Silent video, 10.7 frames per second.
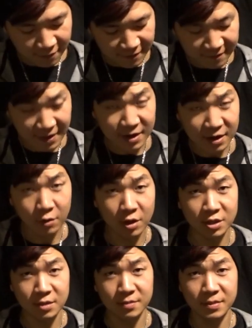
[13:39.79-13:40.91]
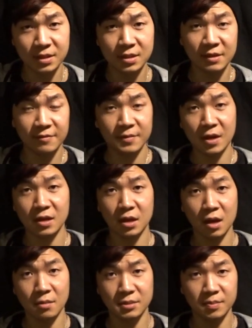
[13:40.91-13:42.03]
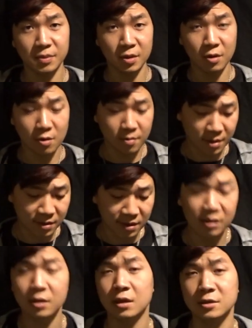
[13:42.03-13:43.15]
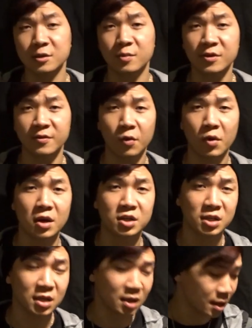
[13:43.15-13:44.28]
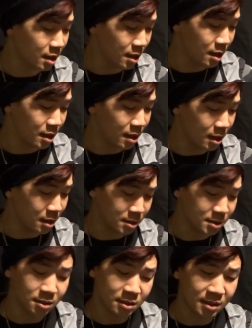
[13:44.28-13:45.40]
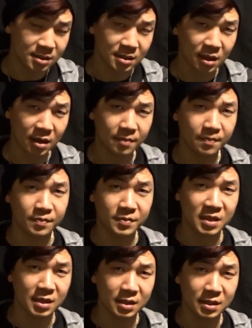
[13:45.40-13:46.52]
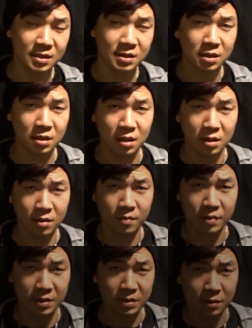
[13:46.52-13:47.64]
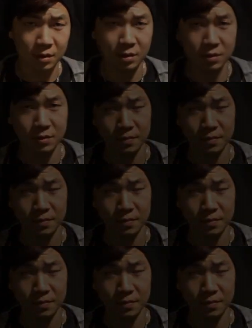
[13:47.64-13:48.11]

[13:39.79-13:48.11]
If you have any questions, leave them down in the comments below. But thank you guys so much for watching, and until next time, take it easy. Peace out, guys.